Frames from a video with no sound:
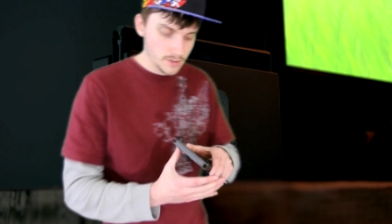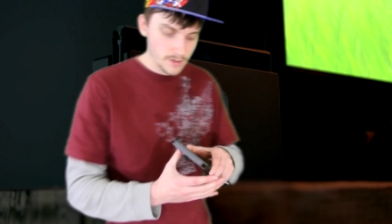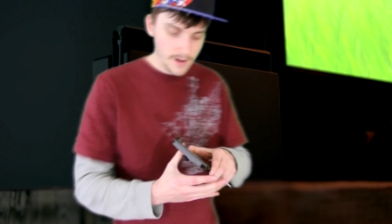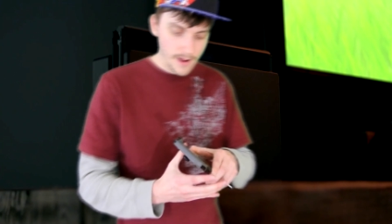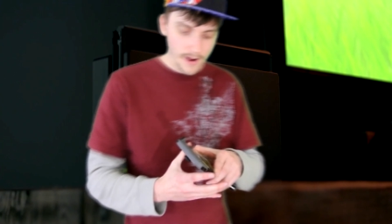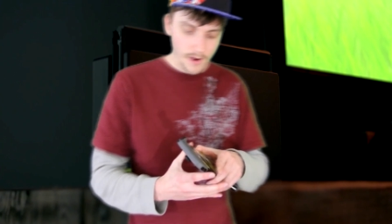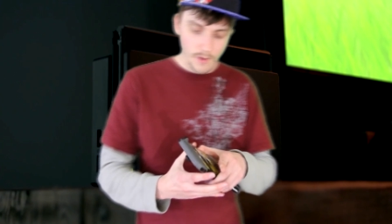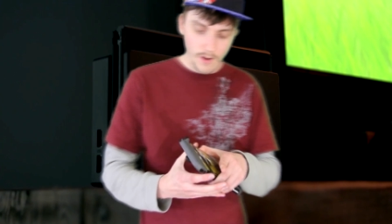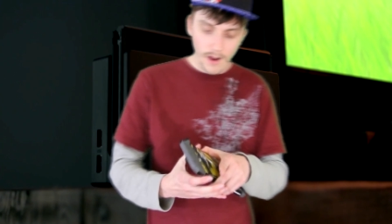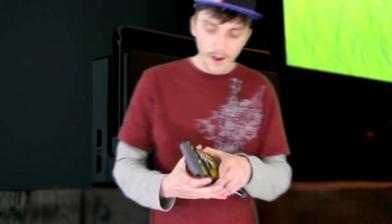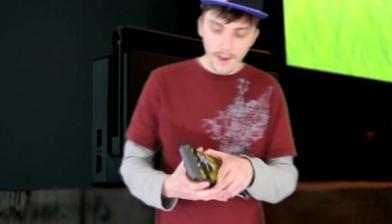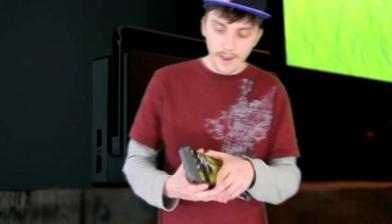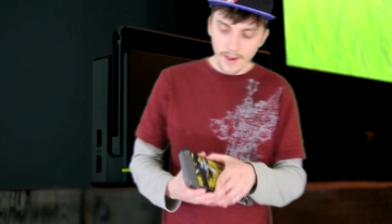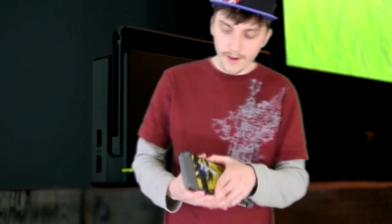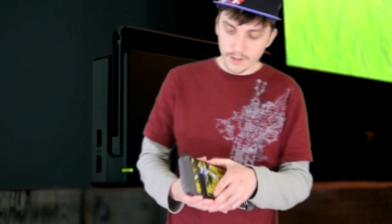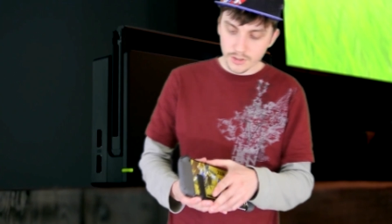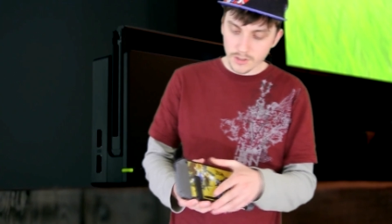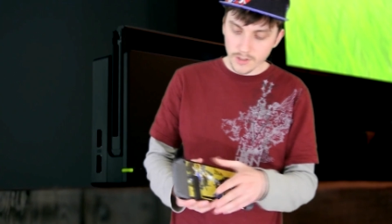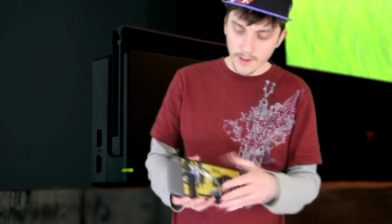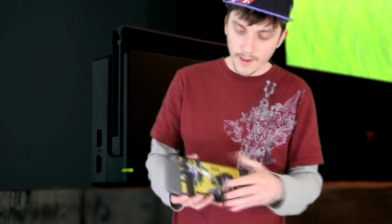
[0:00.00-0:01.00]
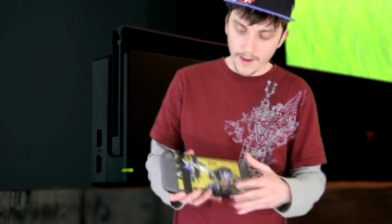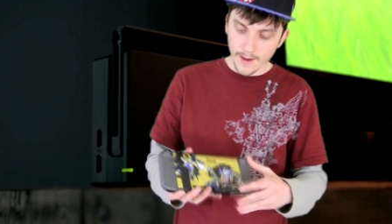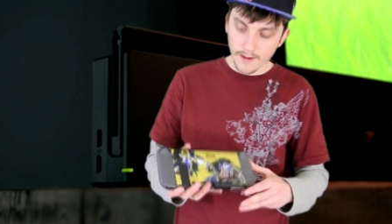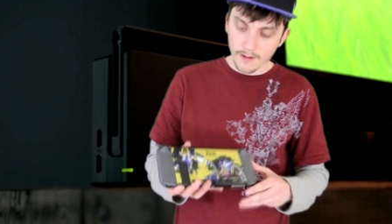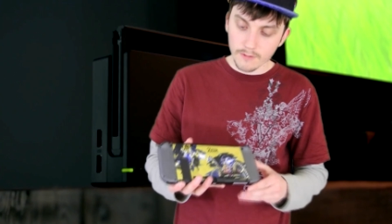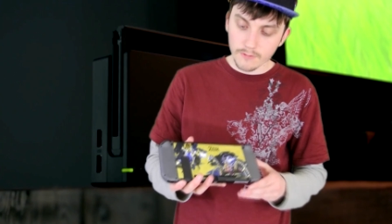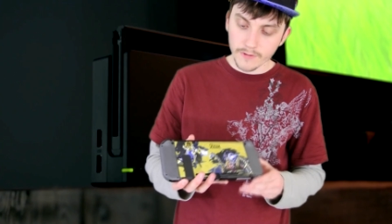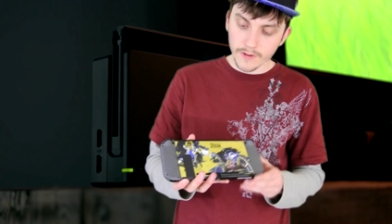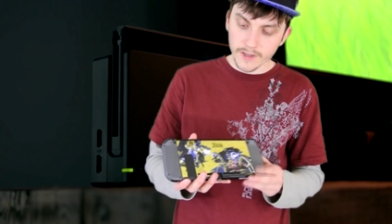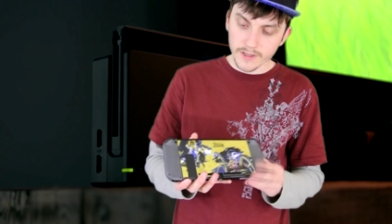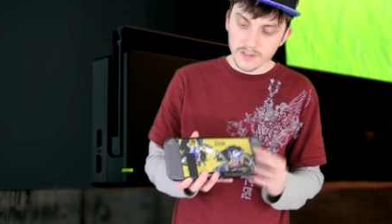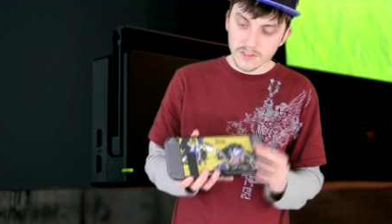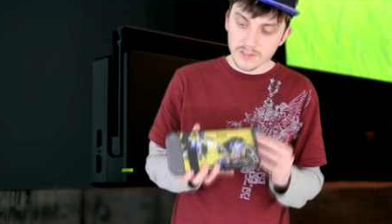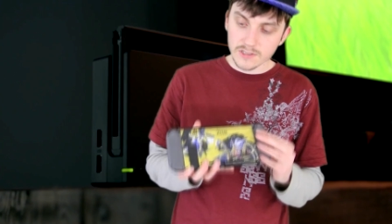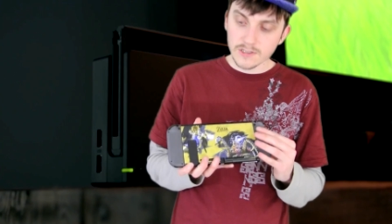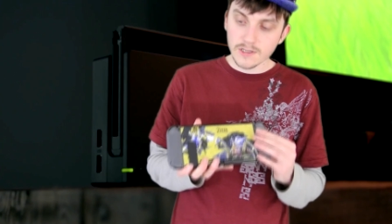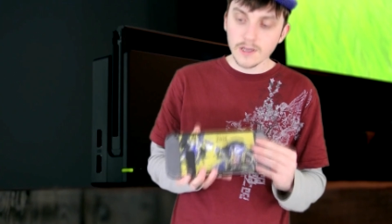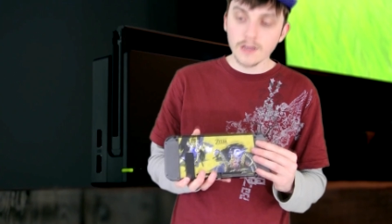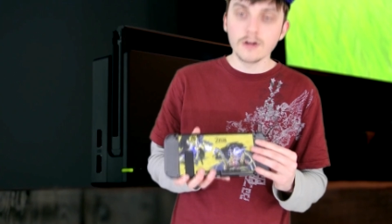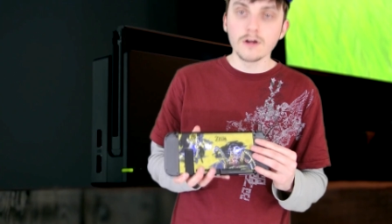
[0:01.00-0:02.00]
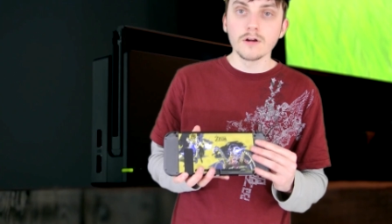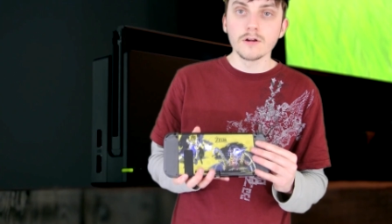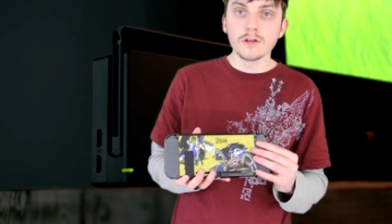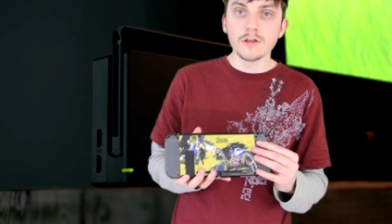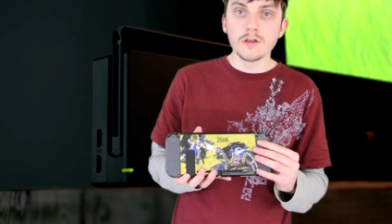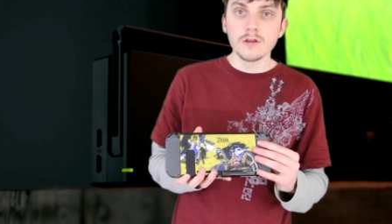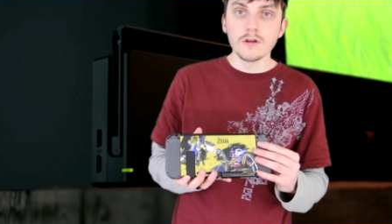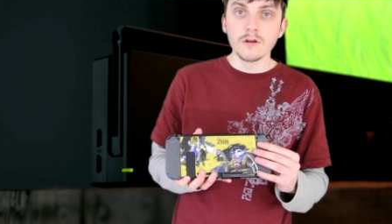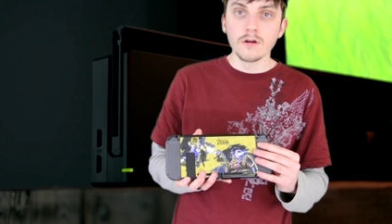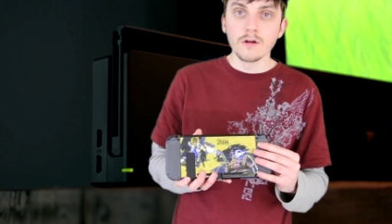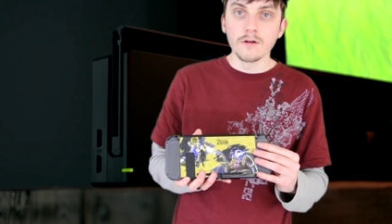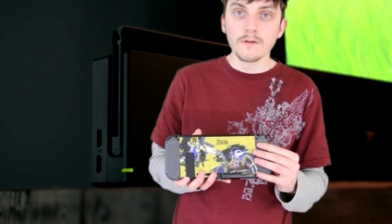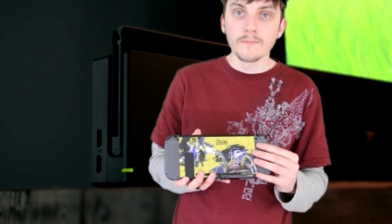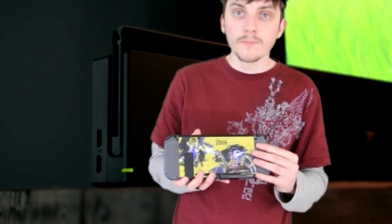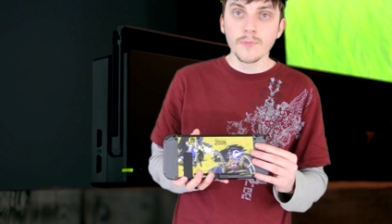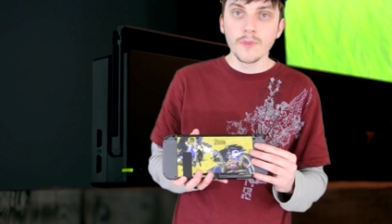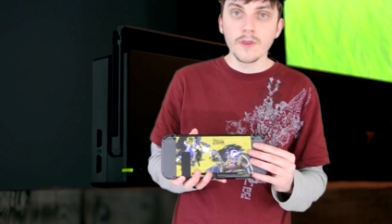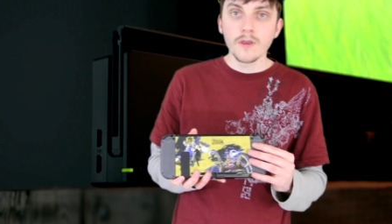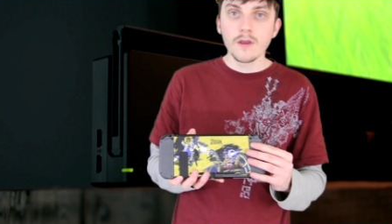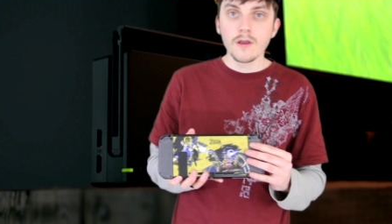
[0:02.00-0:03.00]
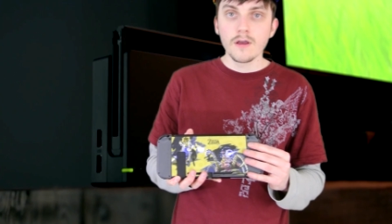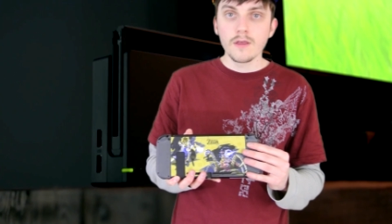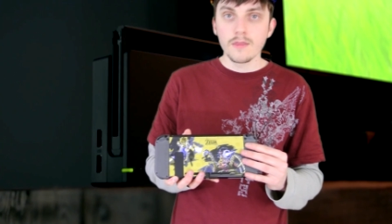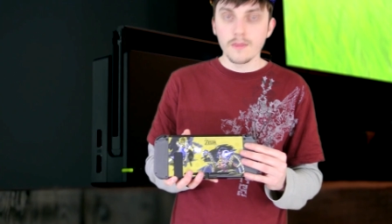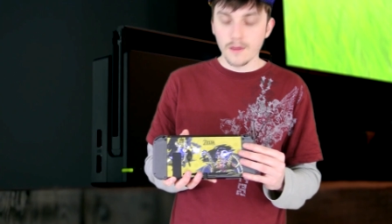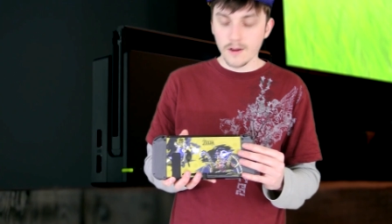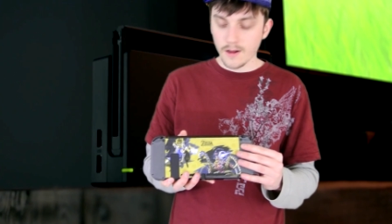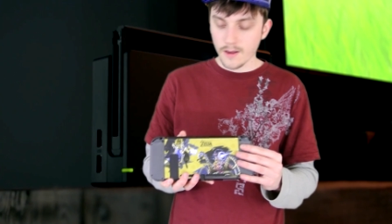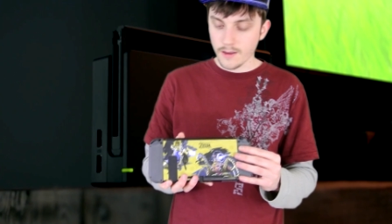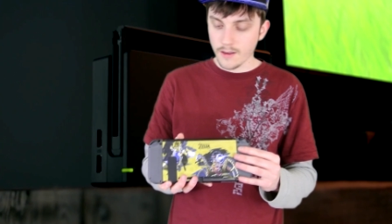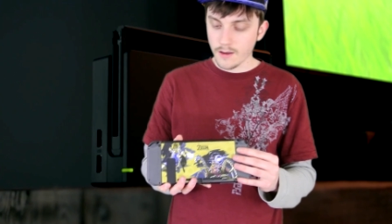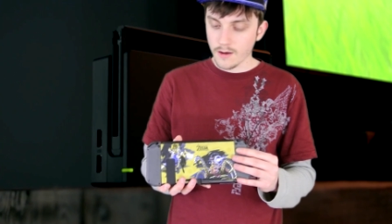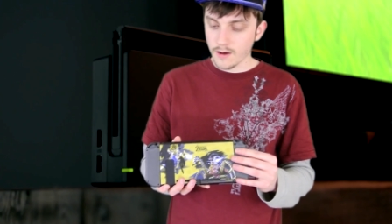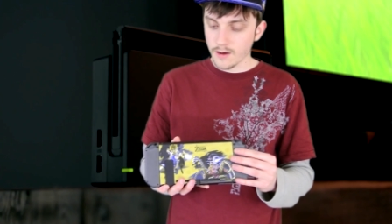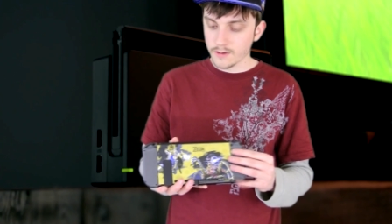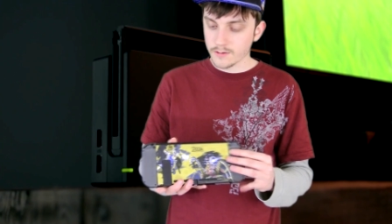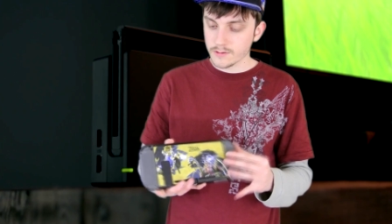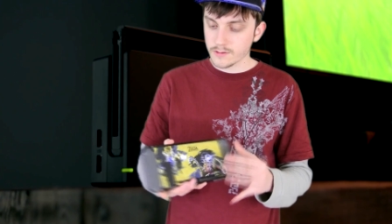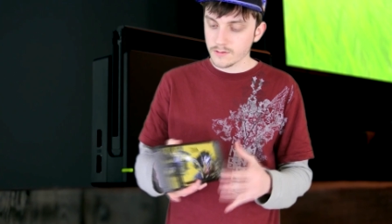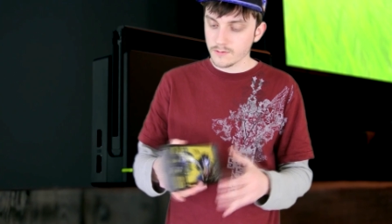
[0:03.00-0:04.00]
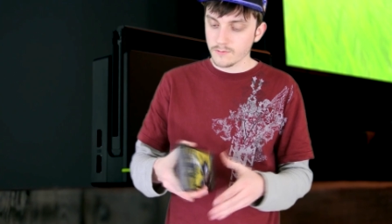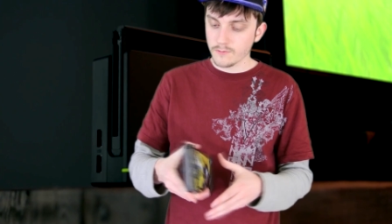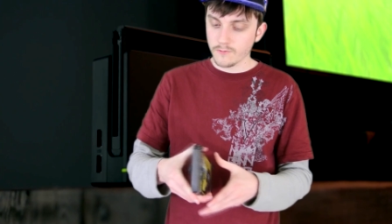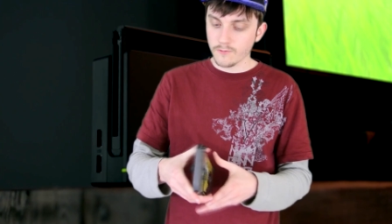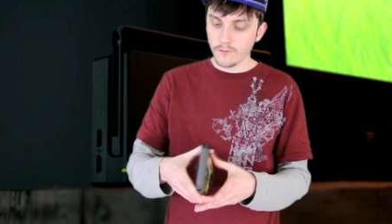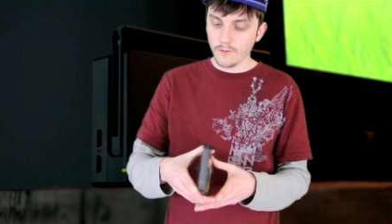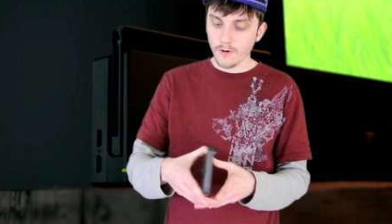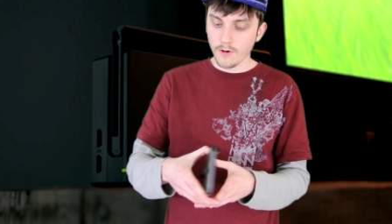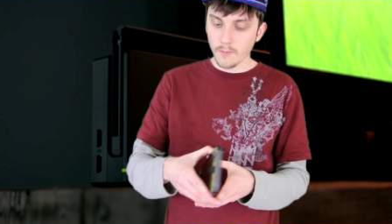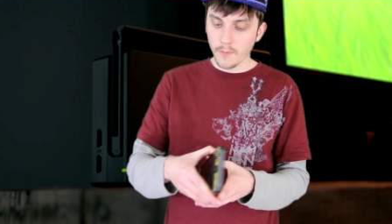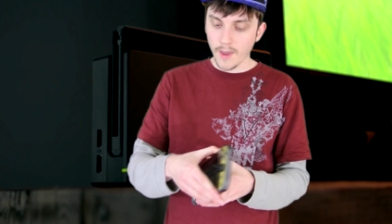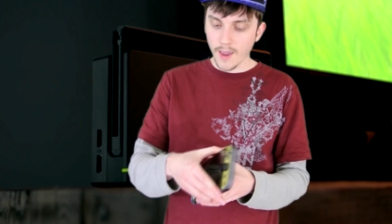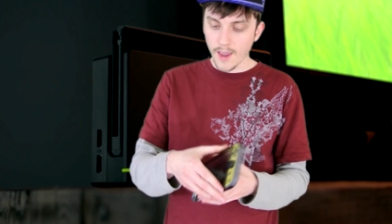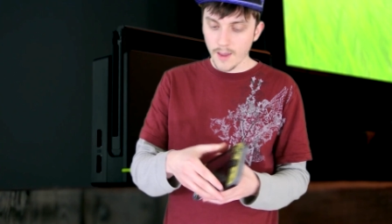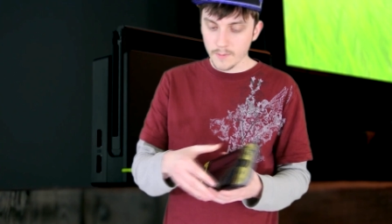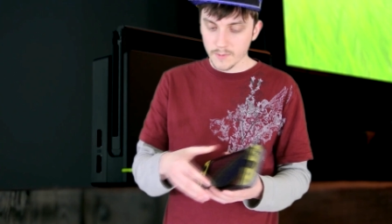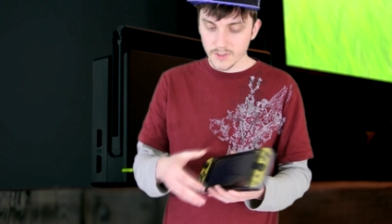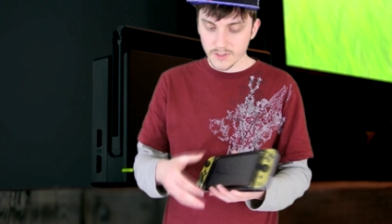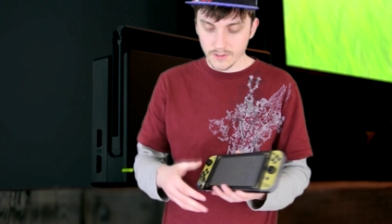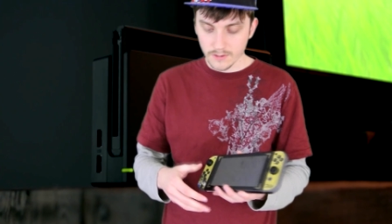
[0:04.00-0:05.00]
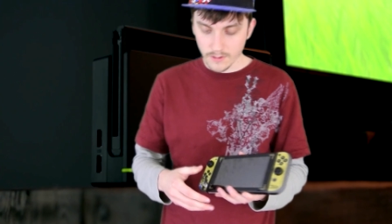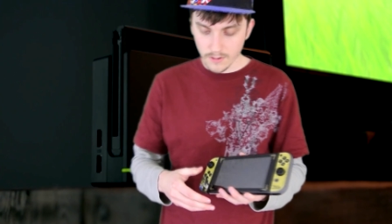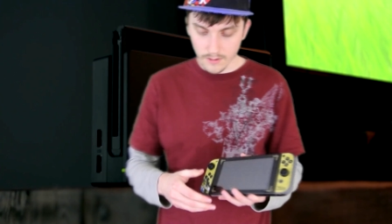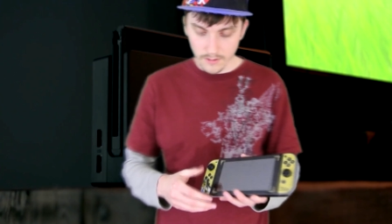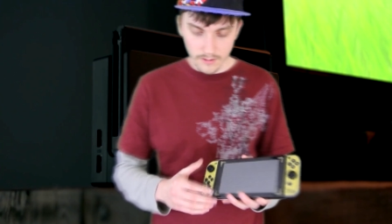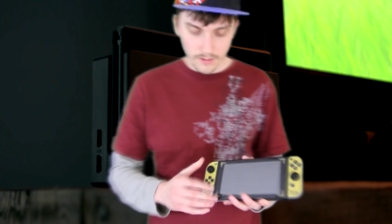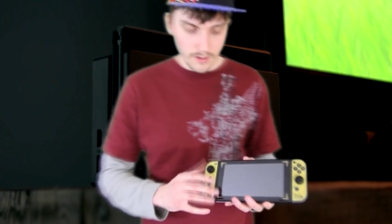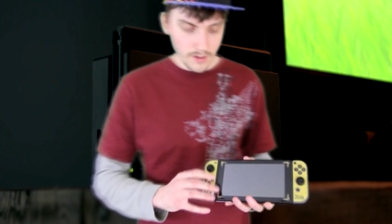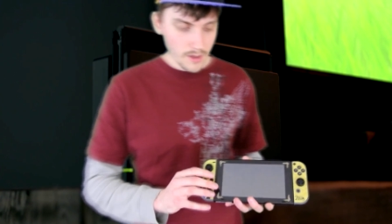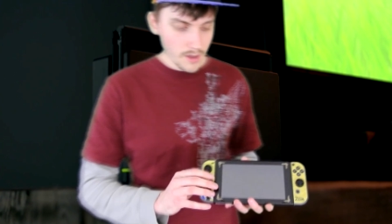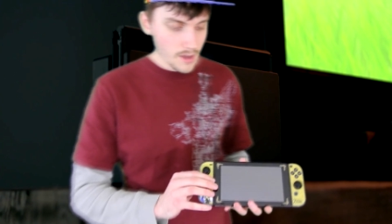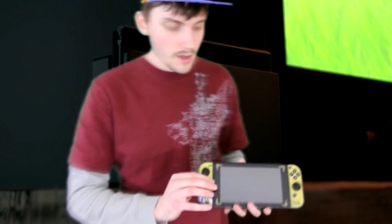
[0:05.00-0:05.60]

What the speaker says: Now, I actually have a skin on here that I got from Amazon.